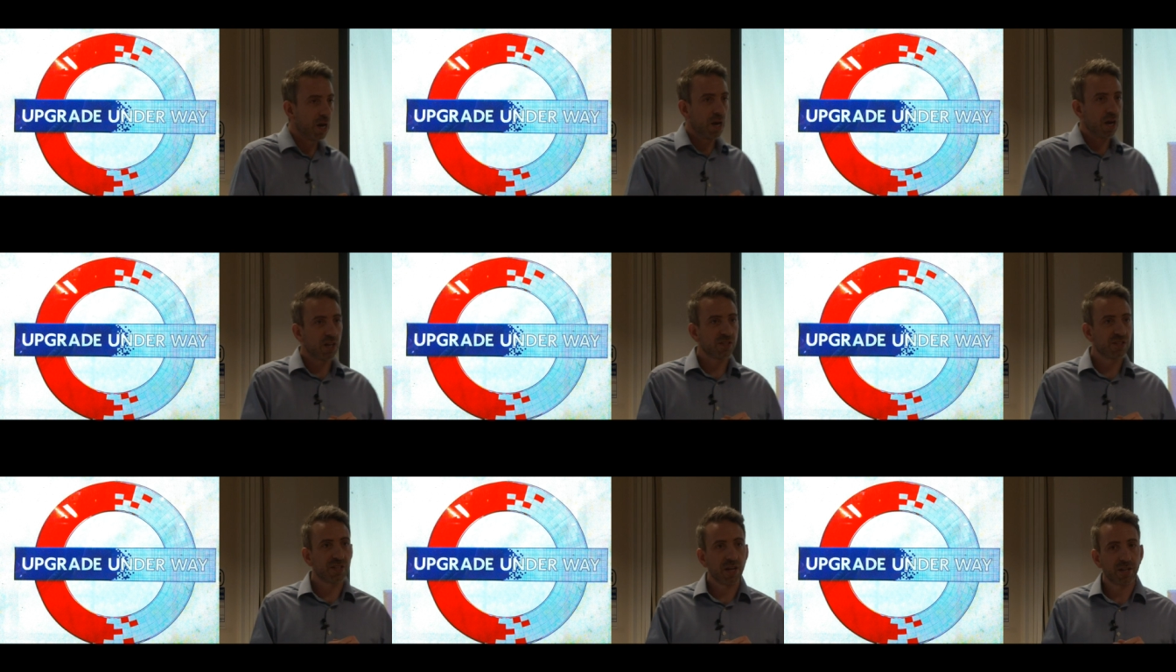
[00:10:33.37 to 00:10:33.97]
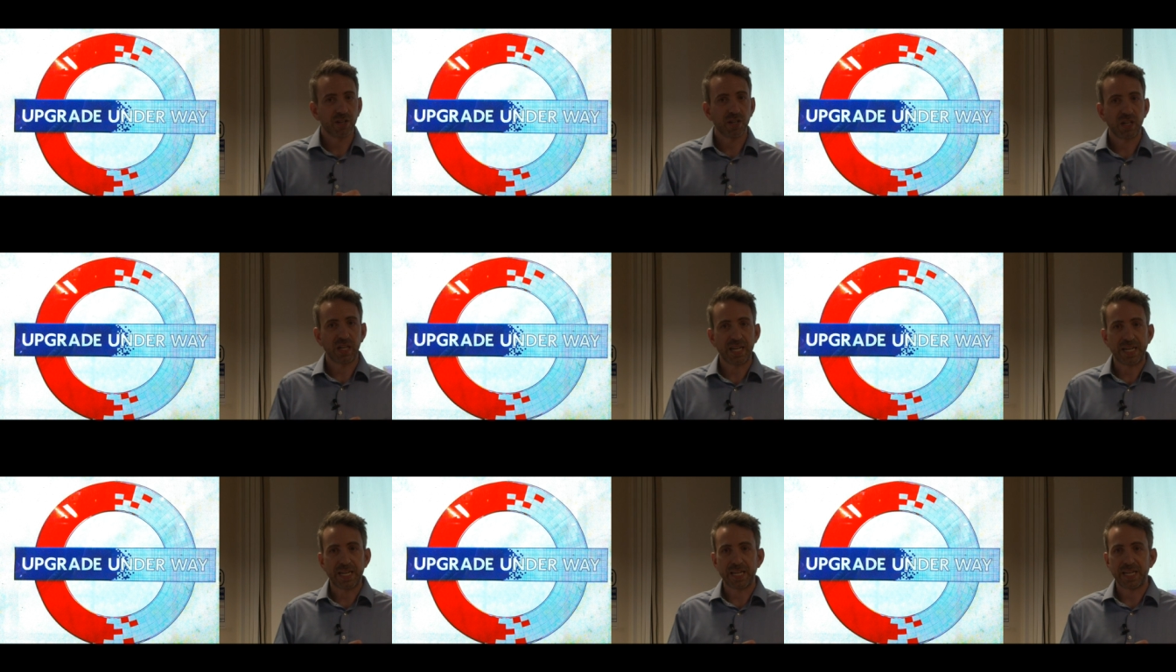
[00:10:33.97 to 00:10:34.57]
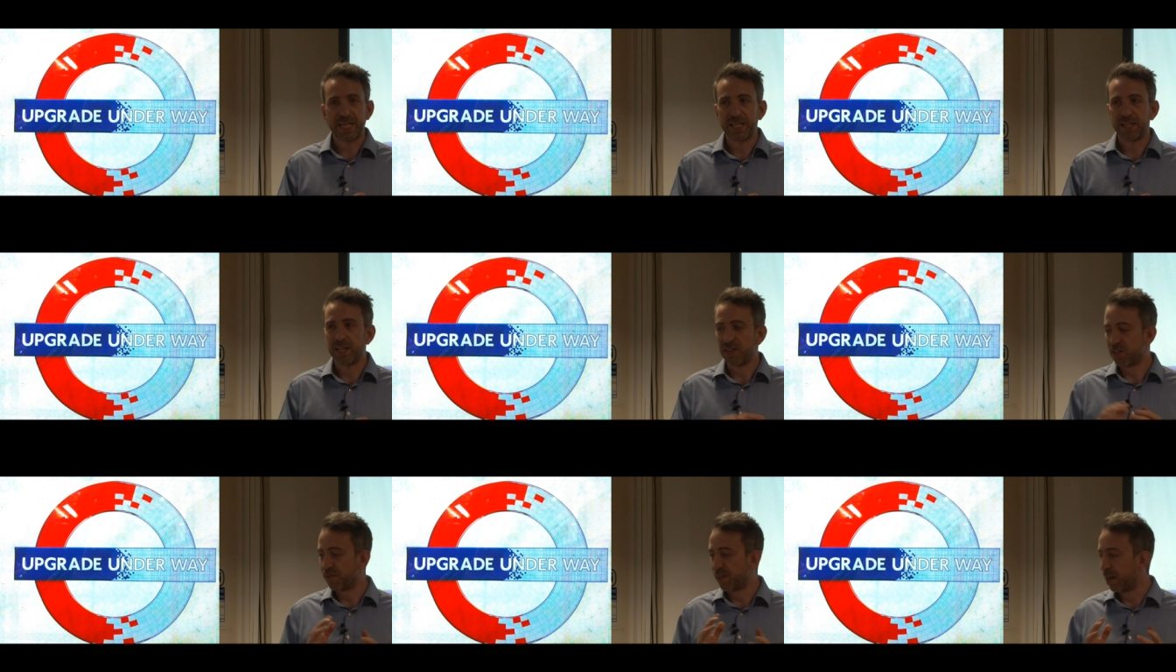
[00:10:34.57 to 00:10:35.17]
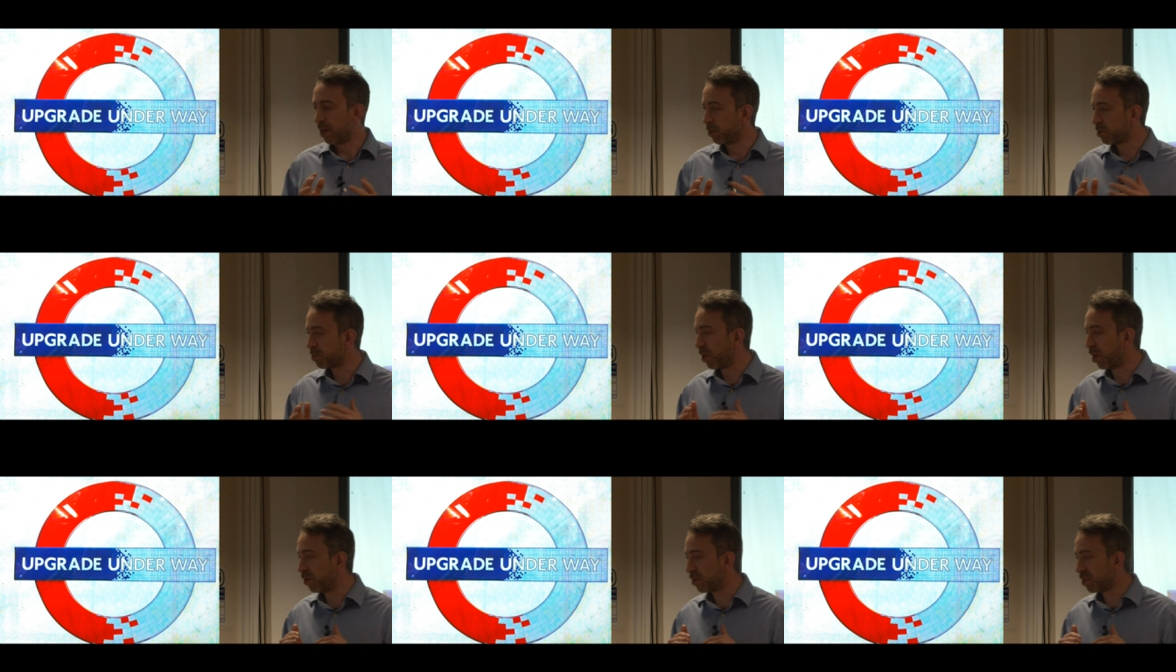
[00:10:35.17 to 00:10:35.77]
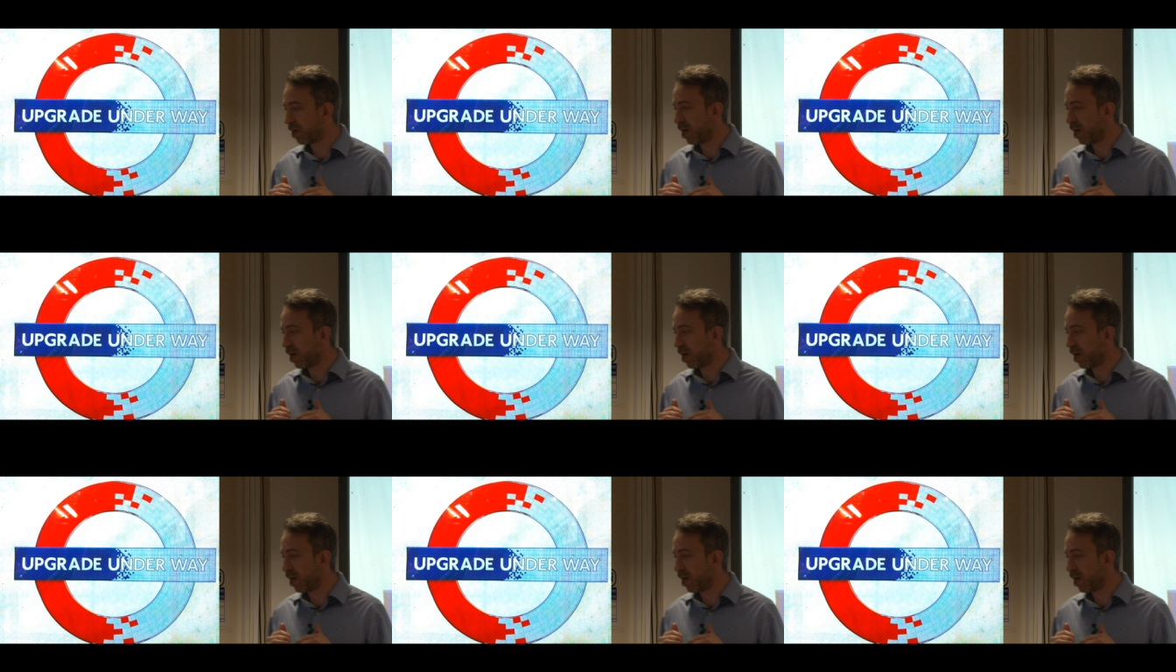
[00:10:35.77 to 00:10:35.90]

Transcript: And certainly it develops both,